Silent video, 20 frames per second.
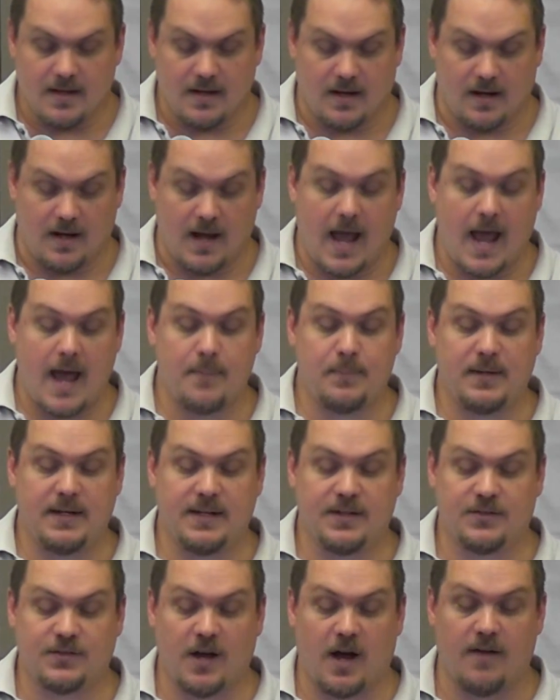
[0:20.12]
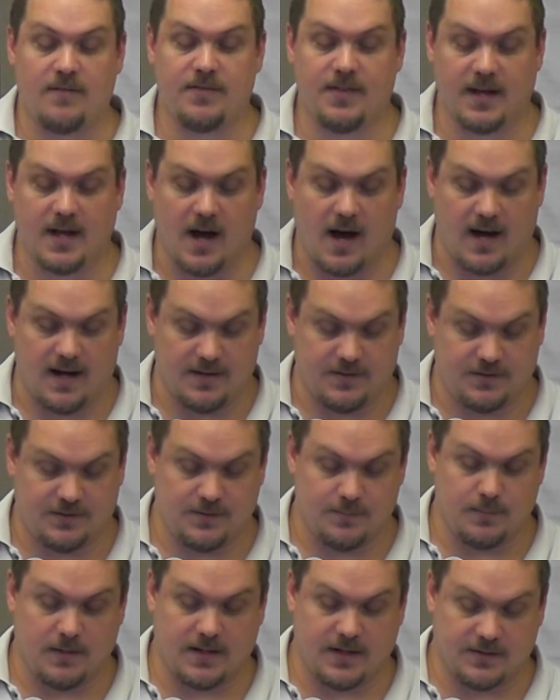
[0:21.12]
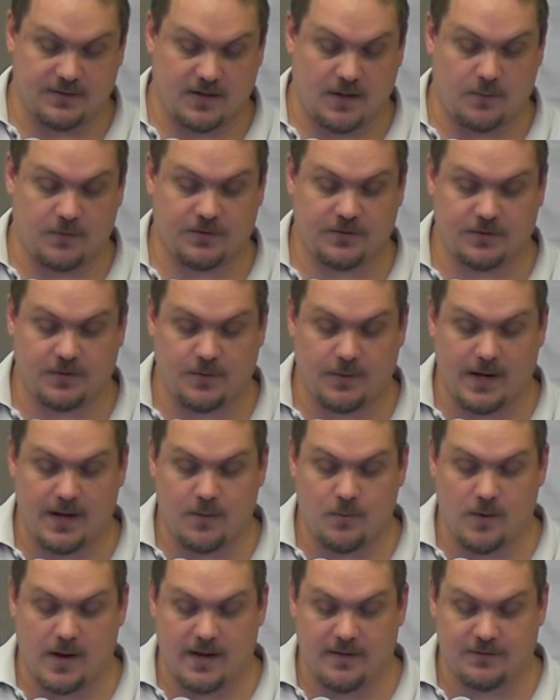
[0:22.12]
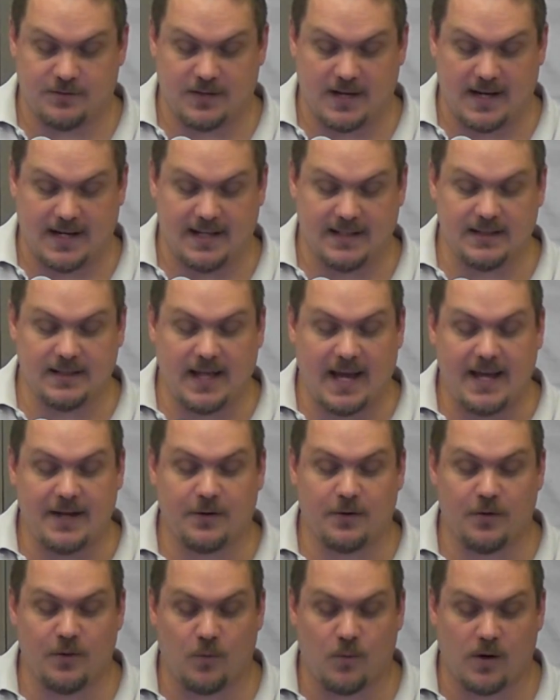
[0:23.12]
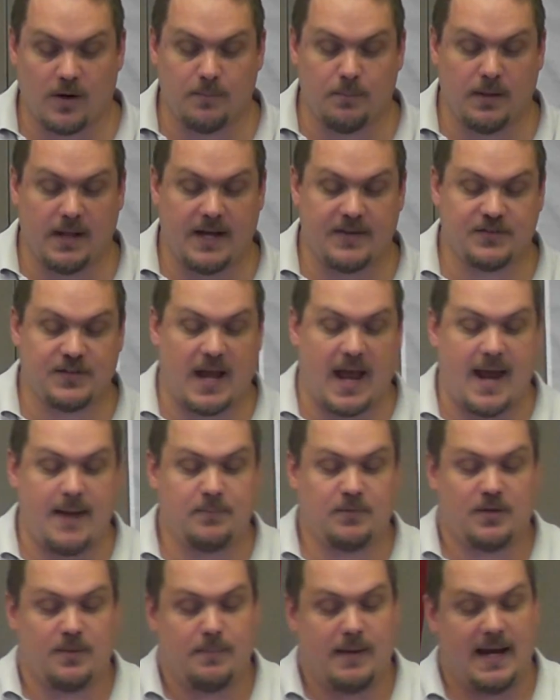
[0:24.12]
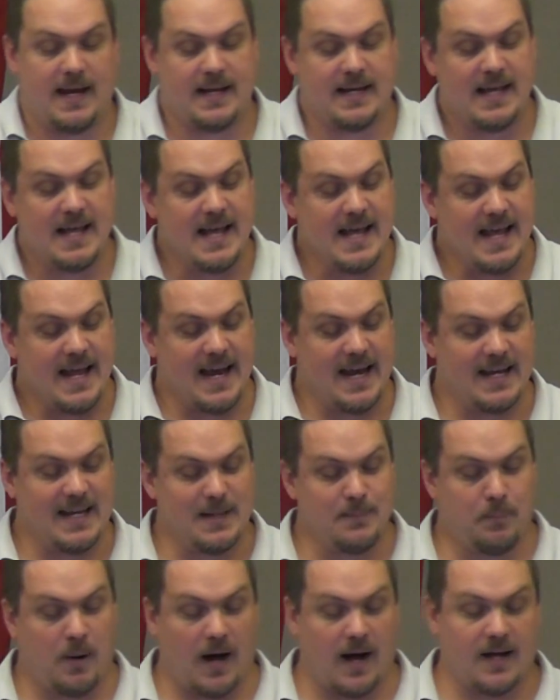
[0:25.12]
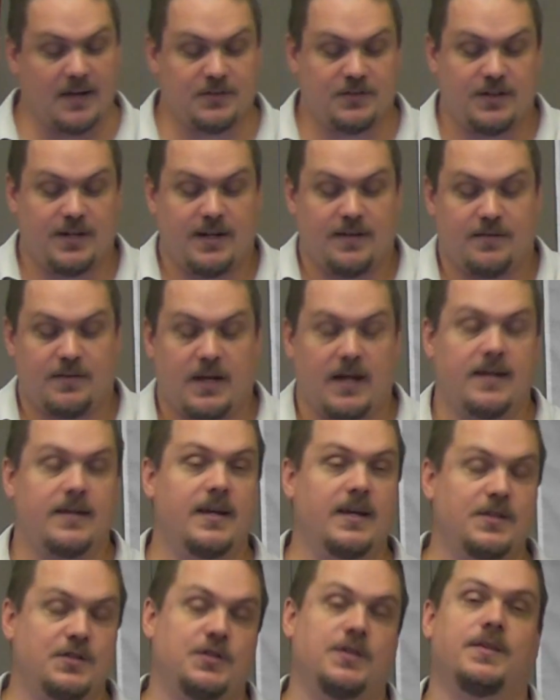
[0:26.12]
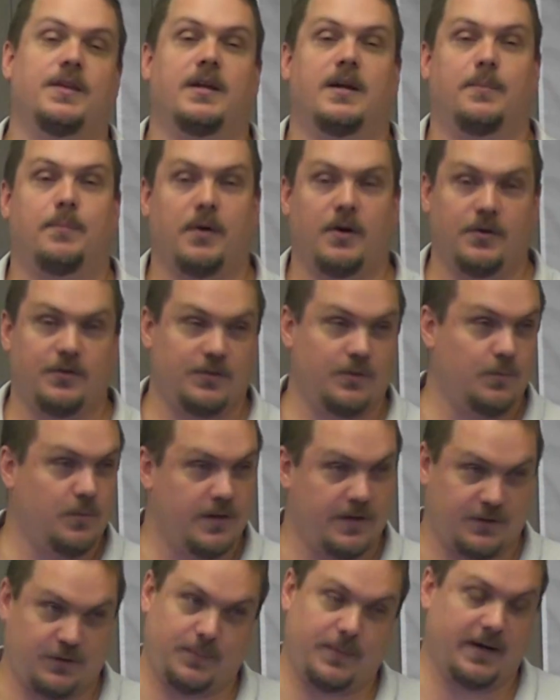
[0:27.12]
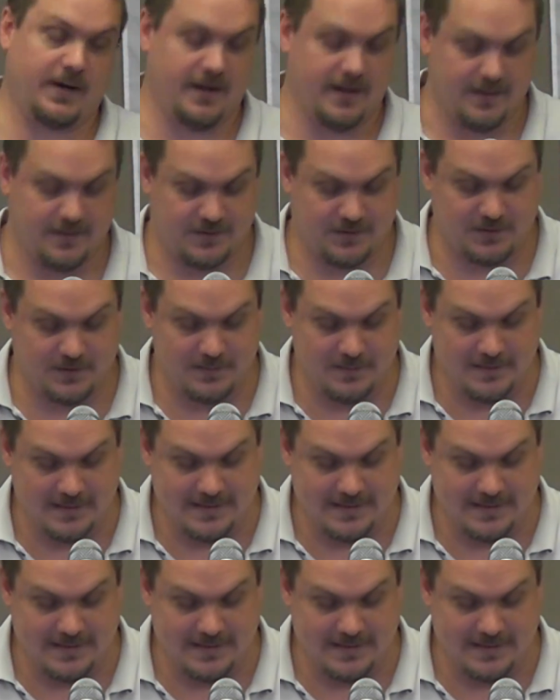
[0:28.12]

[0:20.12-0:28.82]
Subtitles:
Happiness of the gods, because that was a Greek way of saying it. Later, the word blessed came to mean any positive condition that a person would experience.